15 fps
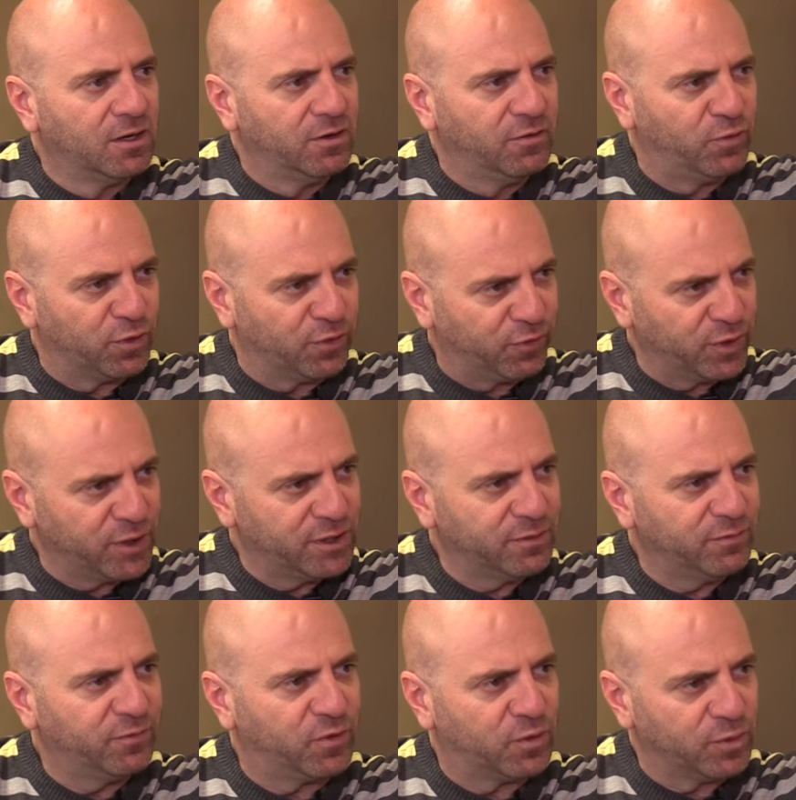for
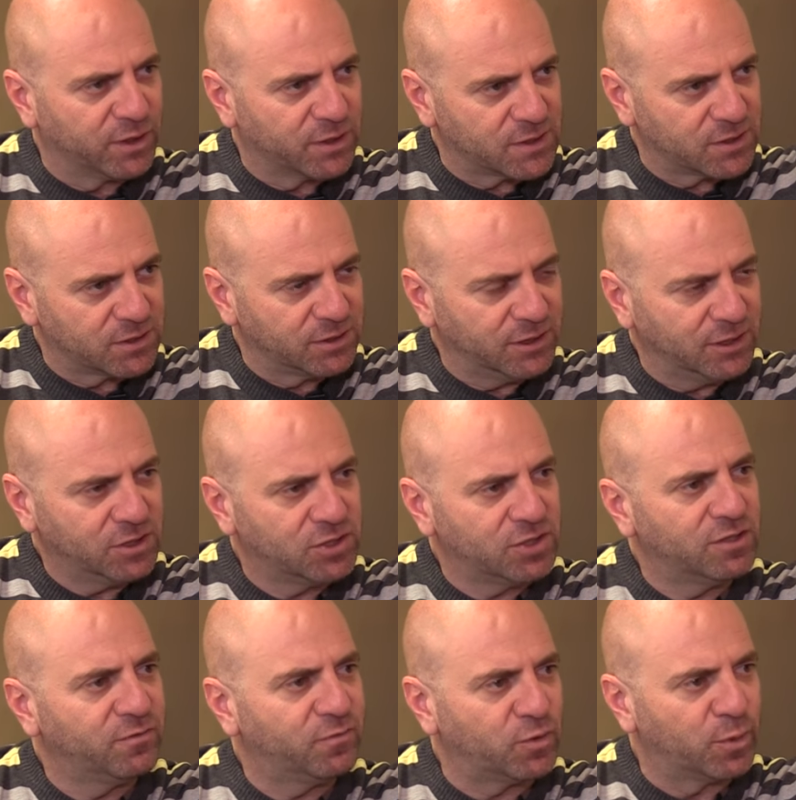freedom, for
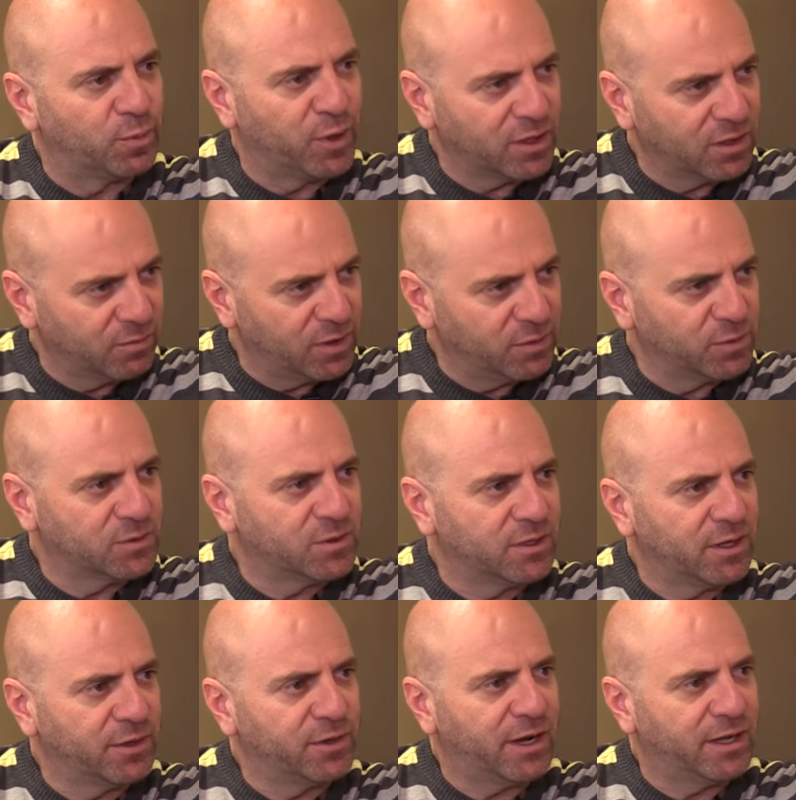reconciliation, for bringing people
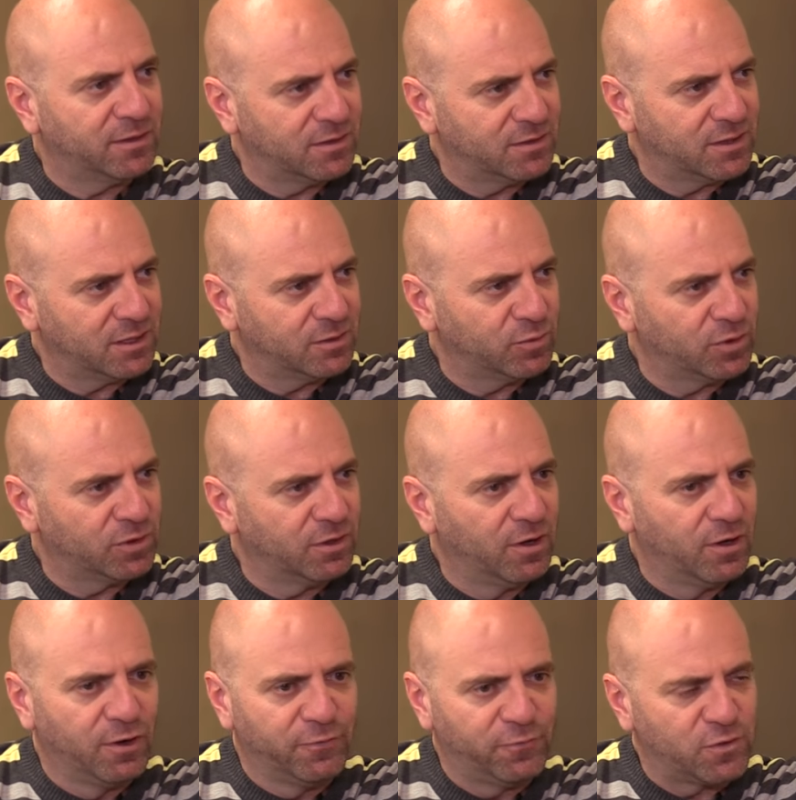together at the table,
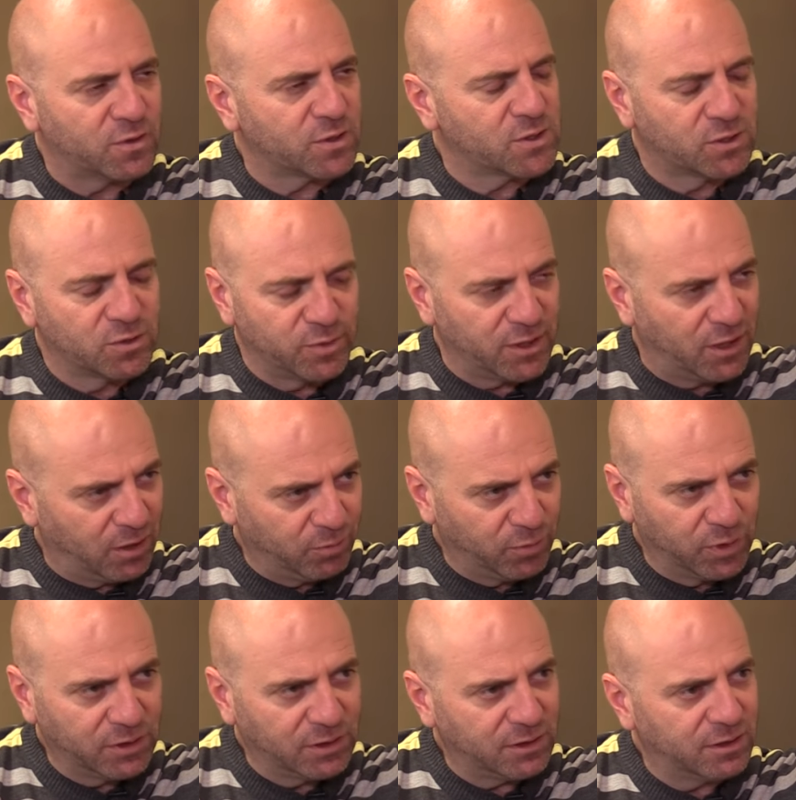for us to be
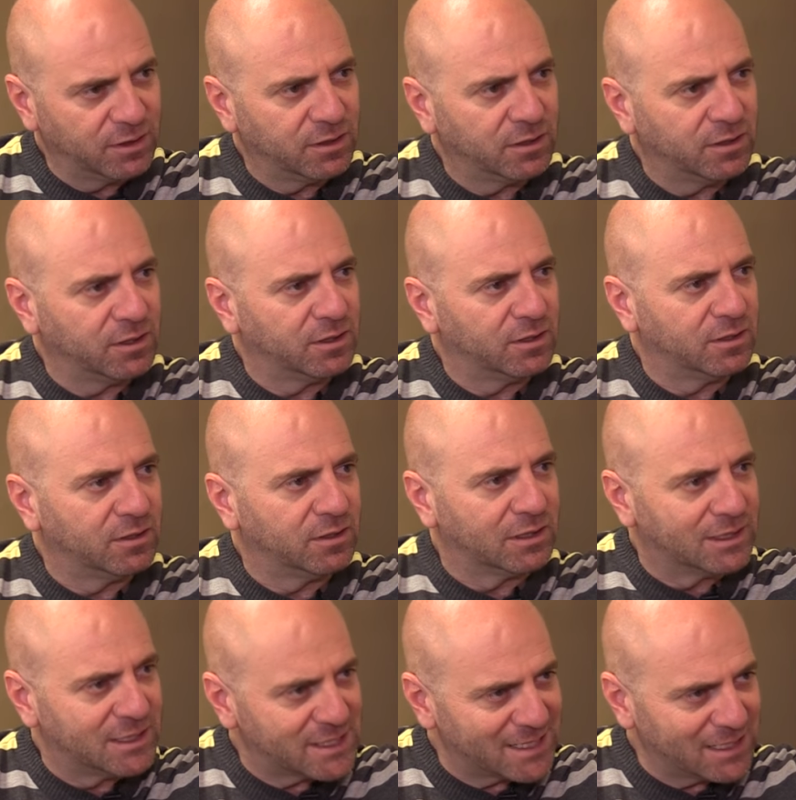humble in
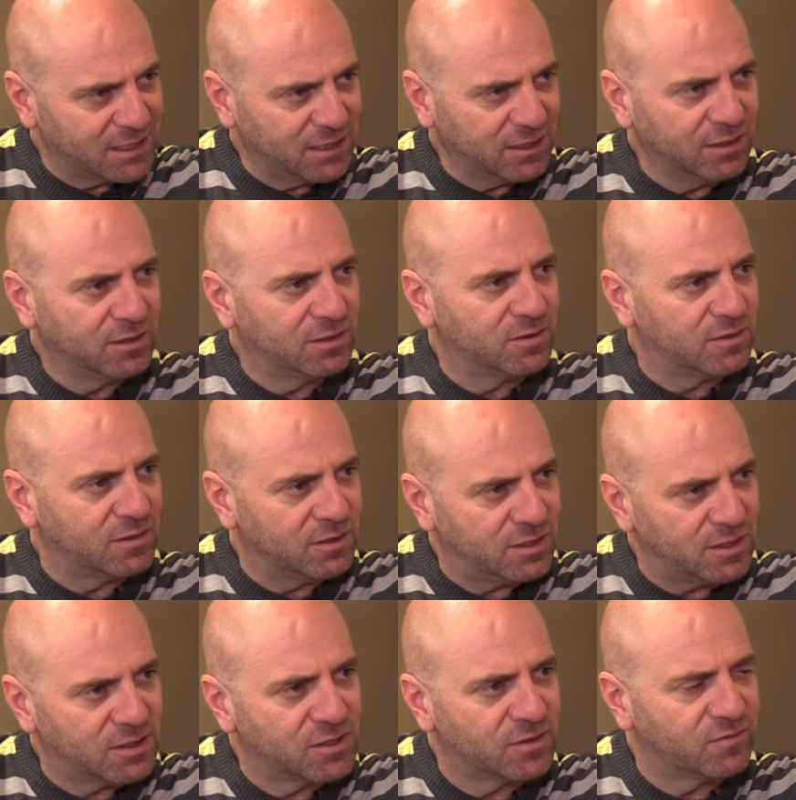listening to the
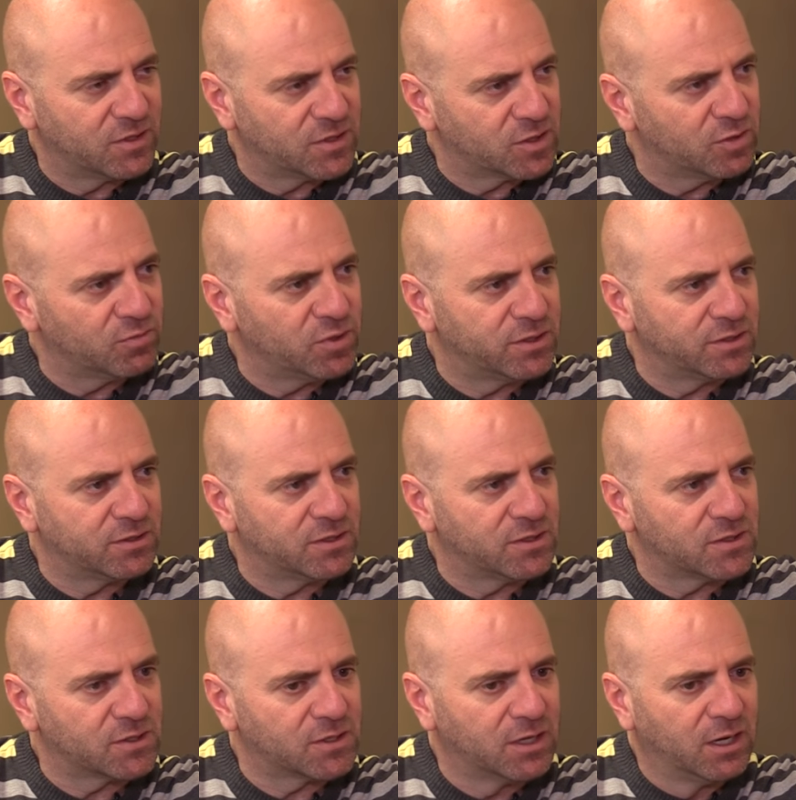needs of these
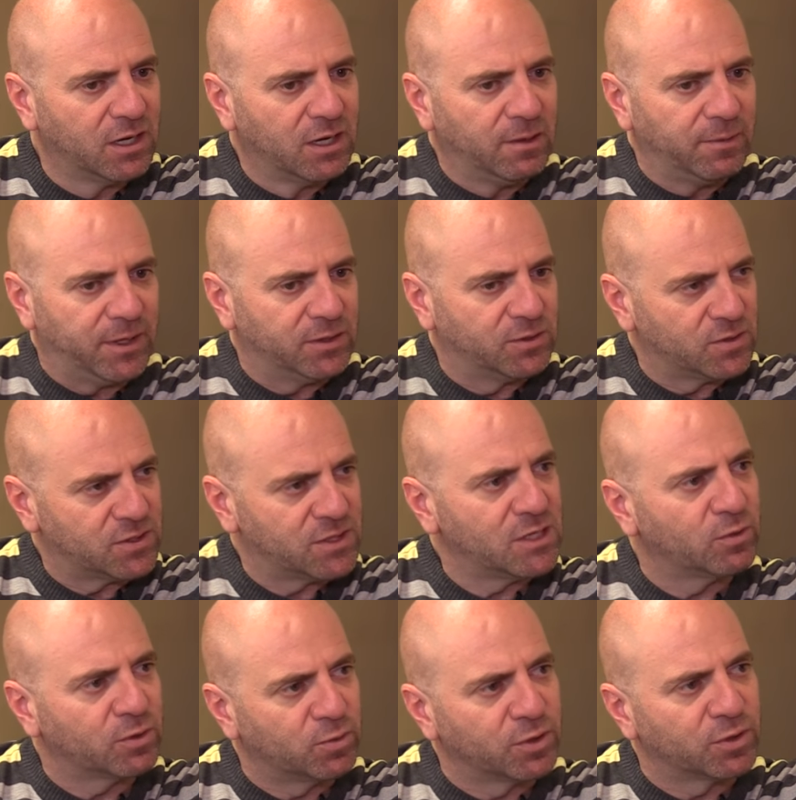communities and to see
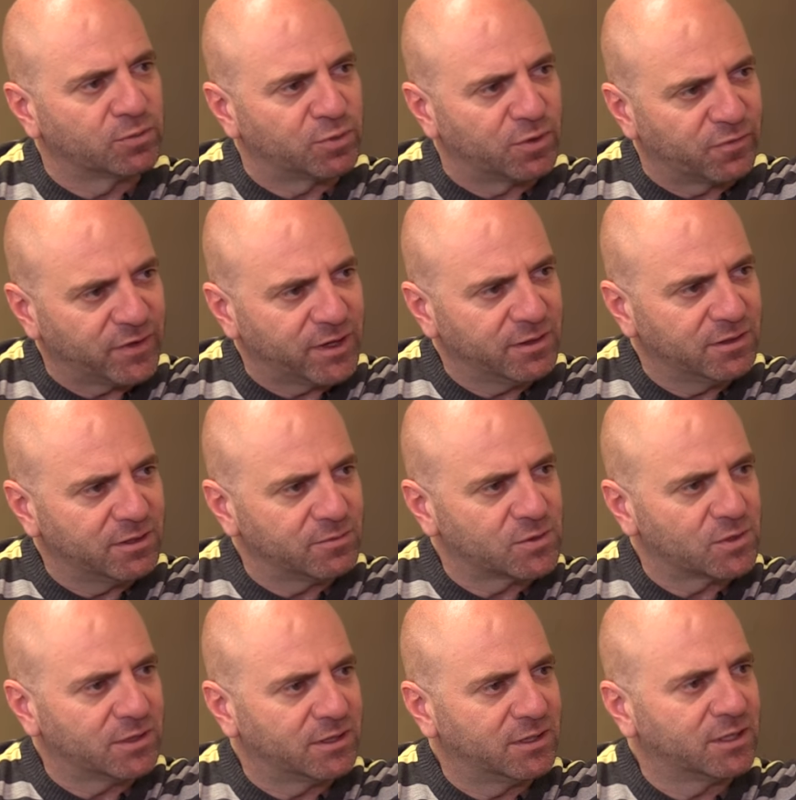what we could provide them
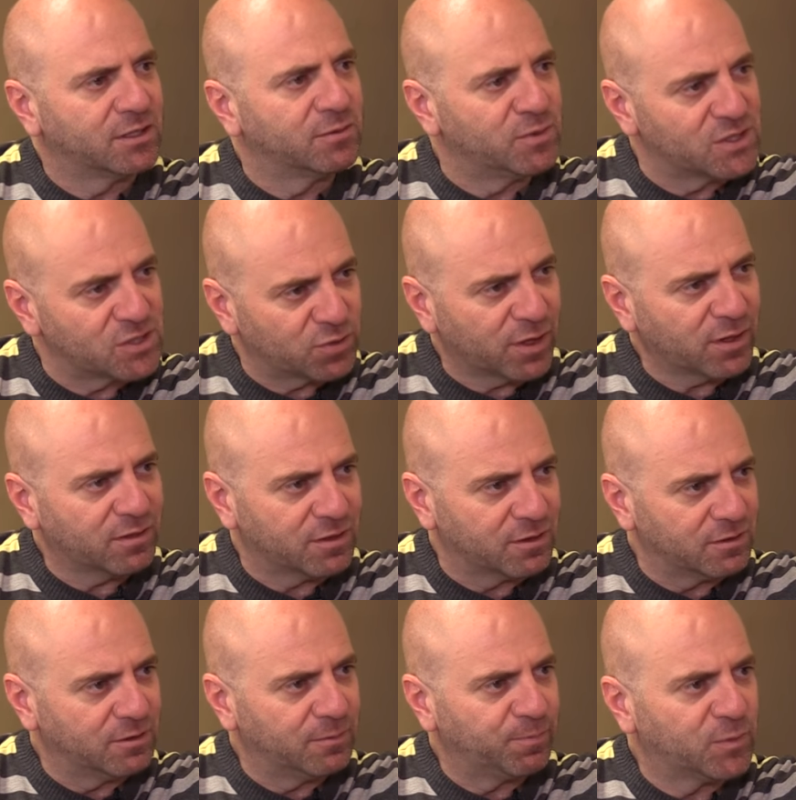so that they can be
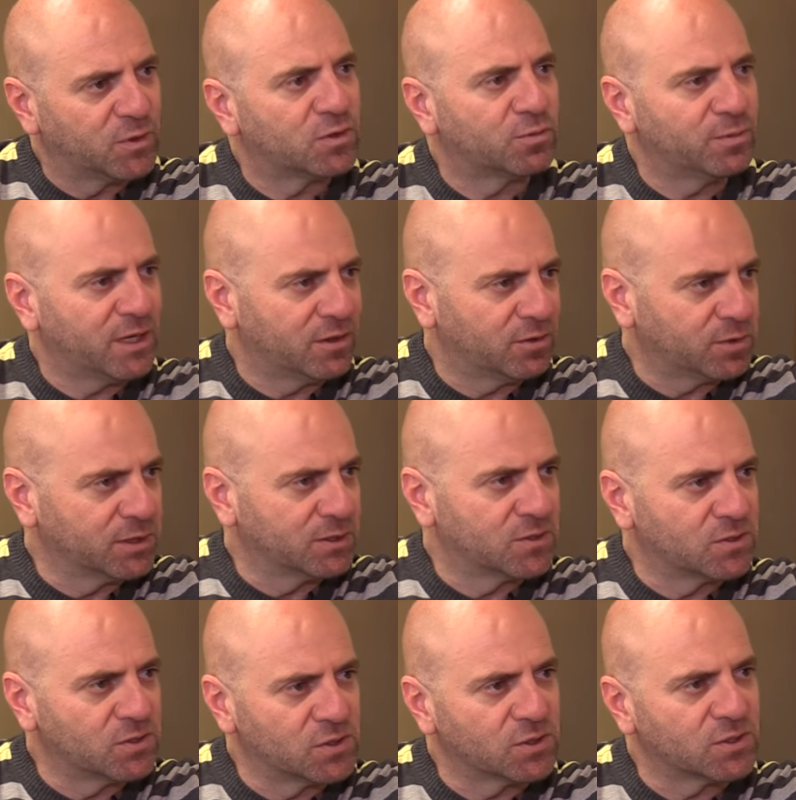strengthened to make the right
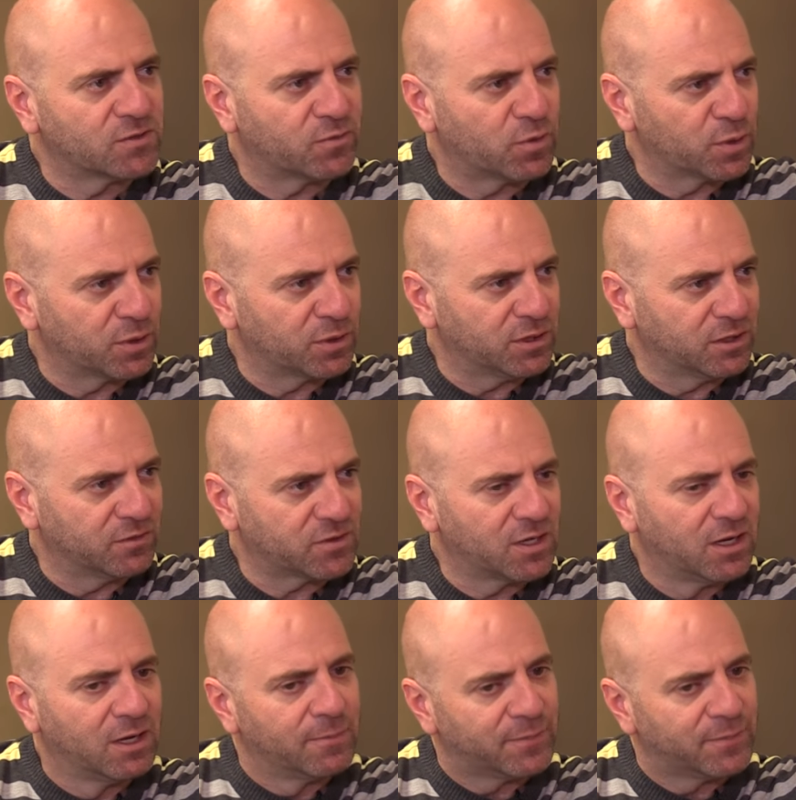decisions for their lives.